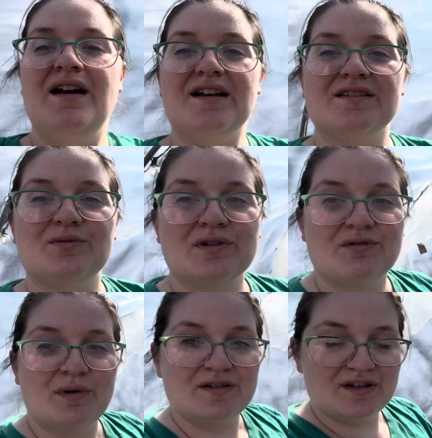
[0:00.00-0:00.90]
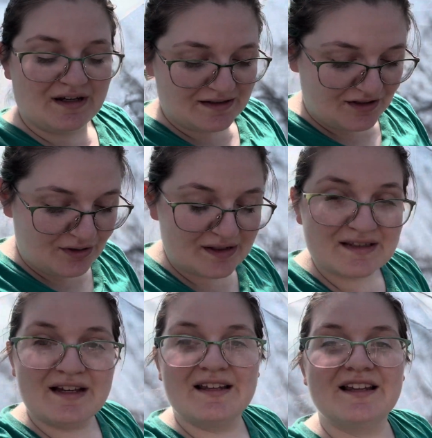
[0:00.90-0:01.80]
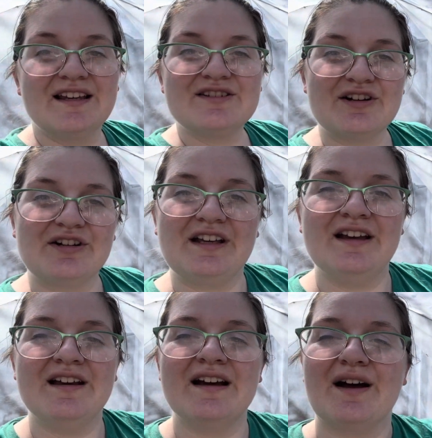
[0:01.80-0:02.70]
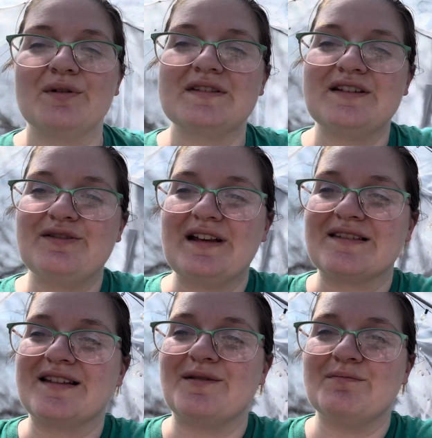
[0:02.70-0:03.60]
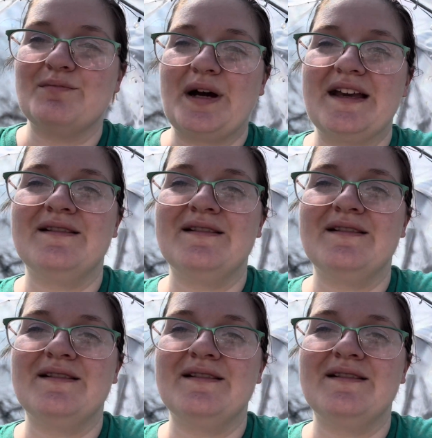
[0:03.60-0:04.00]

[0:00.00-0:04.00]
I just want to remind you guys to go outside and get dirty. I will see you next time. Bye.